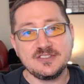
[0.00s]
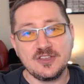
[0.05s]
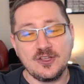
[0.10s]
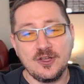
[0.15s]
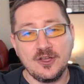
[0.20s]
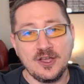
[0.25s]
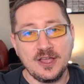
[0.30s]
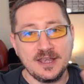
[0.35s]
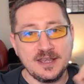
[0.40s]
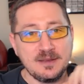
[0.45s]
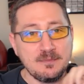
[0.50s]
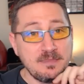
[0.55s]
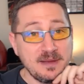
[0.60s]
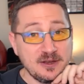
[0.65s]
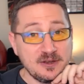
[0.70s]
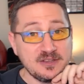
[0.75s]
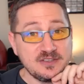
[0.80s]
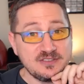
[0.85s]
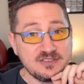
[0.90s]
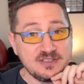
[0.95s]
on
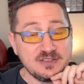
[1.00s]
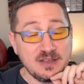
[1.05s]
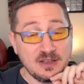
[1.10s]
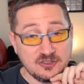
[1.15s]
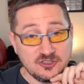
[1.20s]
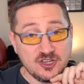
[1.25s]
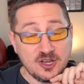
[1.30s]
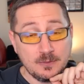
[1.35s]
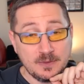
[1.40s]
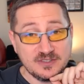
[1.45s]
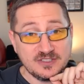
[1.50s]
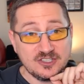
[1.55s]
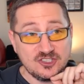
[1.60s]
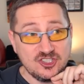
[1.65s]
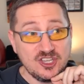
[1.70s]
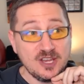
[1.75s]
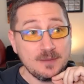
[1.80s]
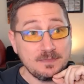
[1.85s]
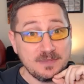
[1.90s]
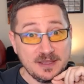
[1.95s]
Barry's uh, John Wesley
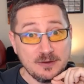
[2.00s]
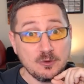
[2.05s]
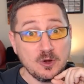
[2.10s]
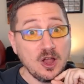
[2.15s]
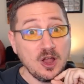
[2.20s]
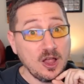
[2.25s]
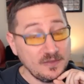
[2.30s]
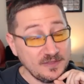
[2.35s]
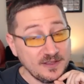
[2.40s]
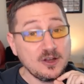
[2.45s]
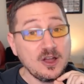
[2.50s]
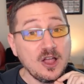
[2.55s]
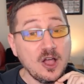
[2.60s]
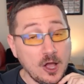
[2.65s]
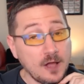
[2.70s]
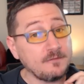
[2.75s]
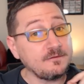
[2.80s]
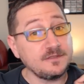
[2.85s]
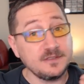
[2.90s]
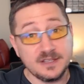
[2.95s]
Shipp, they were they're
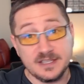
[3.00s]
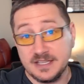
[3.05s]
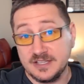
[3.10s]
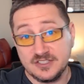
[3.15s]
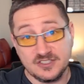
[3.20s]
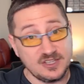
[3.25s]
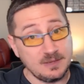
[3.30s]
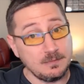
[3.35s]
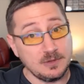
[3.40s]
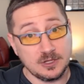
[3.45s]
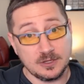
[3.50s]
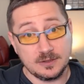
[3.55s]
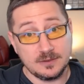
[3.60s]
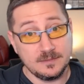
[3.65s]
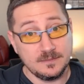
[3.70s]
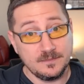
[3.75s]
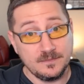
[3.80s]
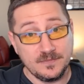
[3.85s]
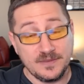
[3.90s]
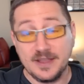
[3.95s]
awfully similar.
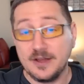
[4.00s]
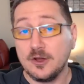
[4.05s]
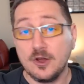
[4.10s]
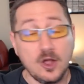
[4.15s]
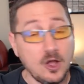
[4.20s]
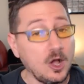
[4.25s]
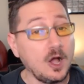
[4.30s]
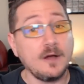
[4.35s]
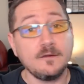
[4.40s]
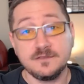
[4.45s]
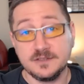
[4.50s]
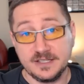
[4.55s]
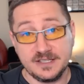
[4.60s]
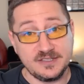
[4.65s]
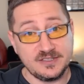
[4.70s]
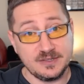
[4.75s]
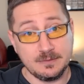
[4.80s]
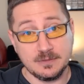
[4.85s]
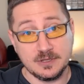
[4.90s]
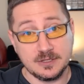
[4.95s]
They are awfully
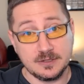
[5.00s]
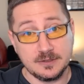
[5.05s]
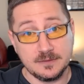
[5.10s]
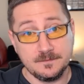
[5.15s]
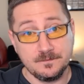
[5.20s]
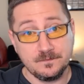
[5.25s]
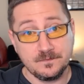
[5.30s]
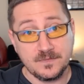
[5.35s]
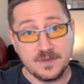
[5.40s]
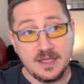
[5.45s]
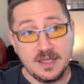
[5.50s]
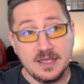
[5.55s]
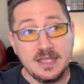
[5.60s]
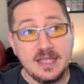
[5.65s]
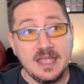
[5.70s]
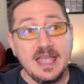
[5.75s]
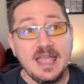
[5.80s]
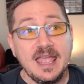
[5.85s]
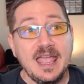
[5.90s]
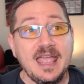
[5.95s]
similar.
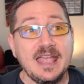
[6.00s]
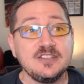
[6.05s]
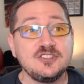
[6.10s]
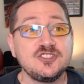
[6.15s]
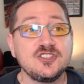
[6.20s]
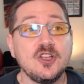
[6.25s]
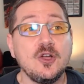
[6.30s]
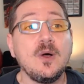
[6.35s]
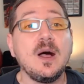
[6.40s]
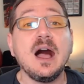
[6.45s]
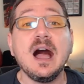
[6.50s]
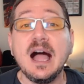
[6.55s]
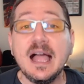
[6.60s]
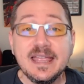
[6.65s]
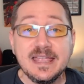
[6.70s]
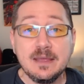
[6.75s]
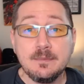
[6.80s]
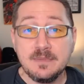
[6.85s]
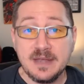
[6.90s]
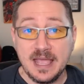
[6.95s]
And so I
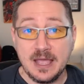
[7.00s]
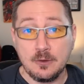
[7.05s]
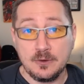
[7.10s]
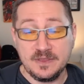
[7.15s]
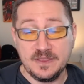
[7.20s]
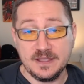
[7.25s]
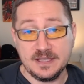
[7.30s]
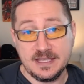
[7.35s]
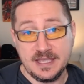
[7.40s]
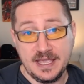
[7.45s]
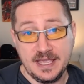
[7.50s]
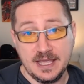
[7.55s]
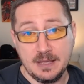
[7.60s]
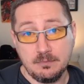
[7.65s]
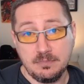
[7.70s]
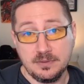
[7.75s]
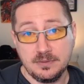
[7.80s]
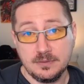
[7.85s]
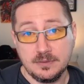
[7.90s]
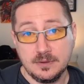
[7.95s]
am now in the
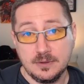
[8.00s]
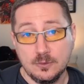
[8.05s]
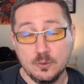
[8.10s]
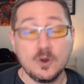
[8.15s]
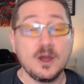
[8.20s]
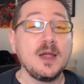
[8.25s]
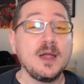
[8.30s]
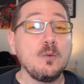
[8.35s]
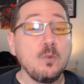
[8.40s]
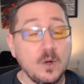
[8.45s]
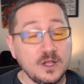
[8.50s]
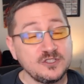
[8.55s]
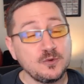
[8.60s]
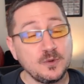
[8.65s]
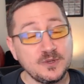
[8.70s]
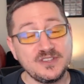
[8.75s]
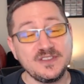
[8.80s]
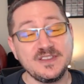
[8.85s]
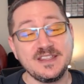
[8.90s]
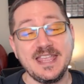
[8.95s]
camp where I once
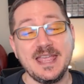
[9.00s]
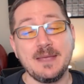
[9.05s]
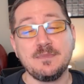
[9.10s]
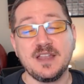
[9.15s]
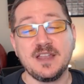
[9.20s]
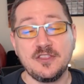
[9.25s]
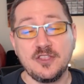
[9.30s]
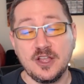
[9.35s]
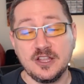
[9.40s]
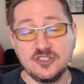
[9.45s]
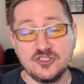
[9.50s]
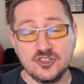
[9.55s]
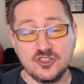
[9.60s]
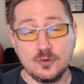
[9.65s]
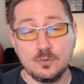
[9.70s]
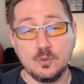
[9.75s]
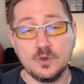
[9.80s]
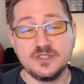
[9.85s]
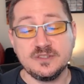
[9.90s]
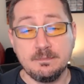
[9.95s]
was in the camp that I thought
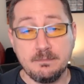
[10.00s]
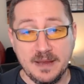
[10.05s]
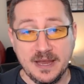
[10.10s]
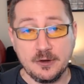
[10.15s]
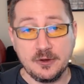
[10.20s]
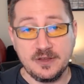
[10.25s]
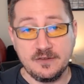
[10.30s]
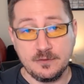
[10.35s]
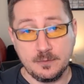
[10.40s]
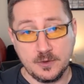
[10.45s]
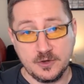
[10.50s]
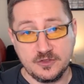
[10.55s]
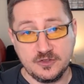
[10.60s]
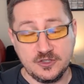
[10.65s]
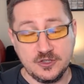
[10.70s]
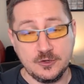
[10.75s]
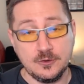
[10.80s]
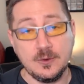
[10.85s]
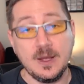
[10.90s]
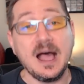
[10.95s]
Zoom was Barry from Earth
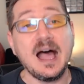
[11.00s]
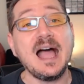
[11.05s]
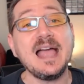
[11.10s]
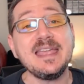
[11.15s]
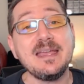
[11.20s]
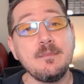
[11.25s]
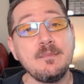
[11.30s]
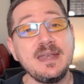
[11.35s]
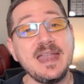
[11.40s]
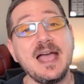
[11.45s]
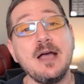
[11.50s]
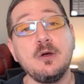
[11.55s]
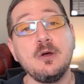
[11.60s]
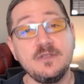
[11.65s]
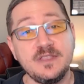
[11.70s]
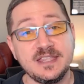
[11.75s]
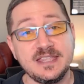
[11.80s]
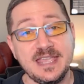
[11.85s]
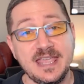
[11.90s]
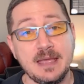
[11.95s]
2. I am now
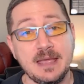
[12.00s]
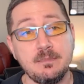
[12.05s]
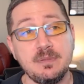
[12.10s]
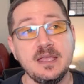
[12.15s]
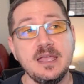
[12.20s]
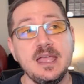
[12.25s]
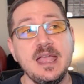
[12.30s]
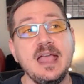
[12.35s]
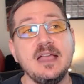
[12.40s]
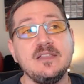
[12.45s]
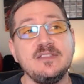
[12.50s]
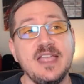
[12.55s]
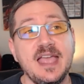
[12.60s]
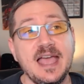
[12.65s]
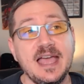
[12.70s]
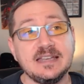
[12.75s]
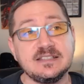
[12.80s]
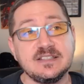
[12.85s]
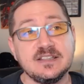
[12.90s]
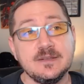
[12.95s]
the camp
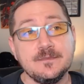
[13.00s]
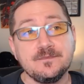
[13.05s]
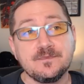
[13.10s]
that